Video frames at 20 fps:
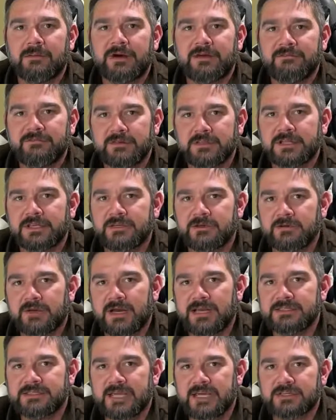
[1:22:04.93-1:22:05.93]
I feel like you
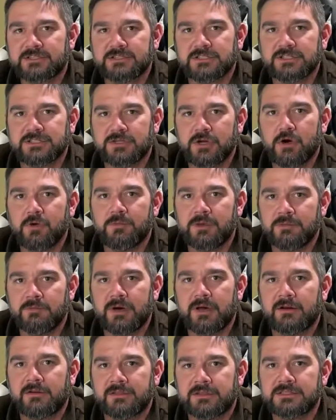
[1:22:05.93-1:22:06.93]
guys actually know me
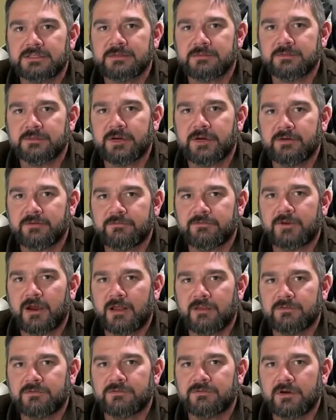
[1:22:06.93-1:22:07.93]
better than some of my own
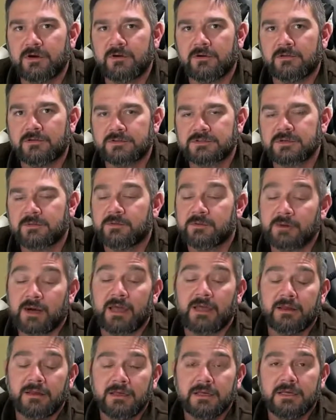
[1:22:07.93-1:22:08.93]
friends, or some of
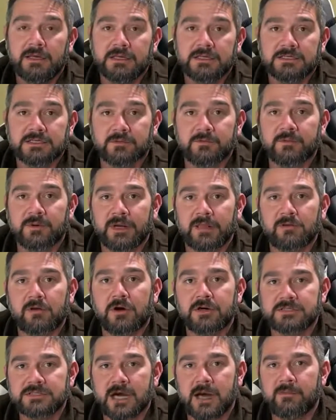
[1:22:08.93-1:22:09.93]
my
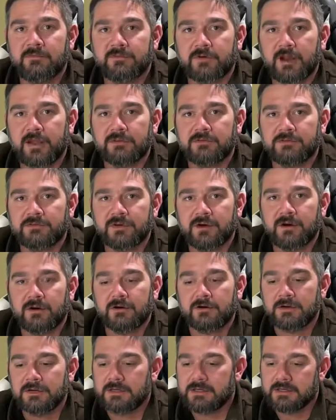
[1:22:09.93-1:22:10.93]
longtime friends.
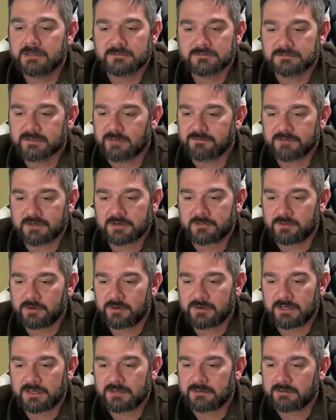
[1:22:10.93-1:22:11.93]
So, love the
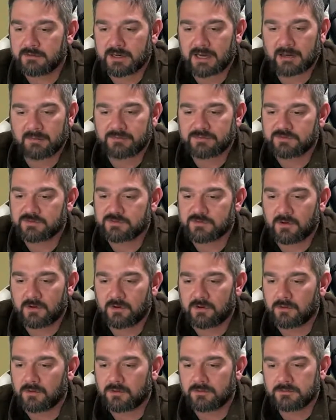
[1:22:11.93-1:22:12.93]
community. I am
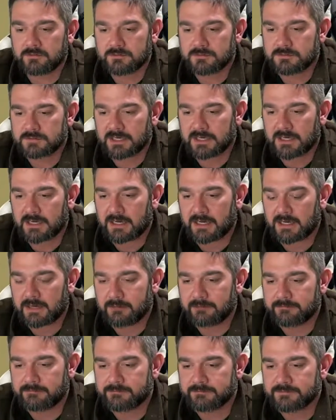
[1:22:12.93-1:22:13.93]
so
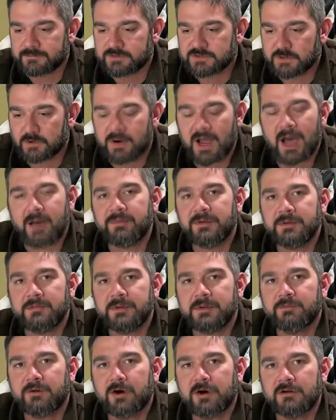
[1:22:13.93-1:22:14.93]
happy to
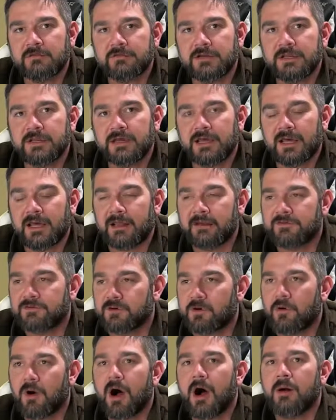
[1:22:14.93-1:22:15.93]
be a part of it, and
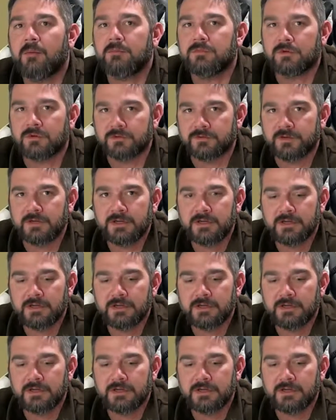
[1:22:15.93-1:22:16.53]
so humbled,